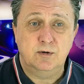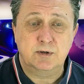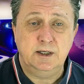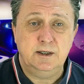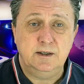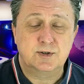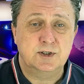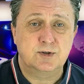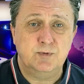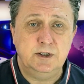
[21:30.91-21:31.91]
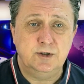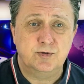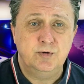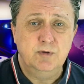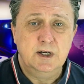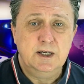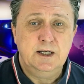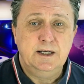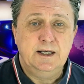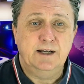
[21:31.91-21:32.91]
okay, is this really true?
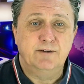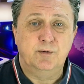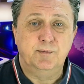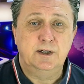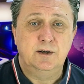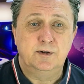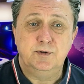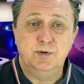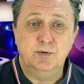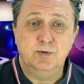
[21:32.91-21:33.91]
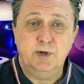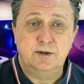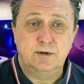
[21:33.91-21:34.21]
And from there on, you head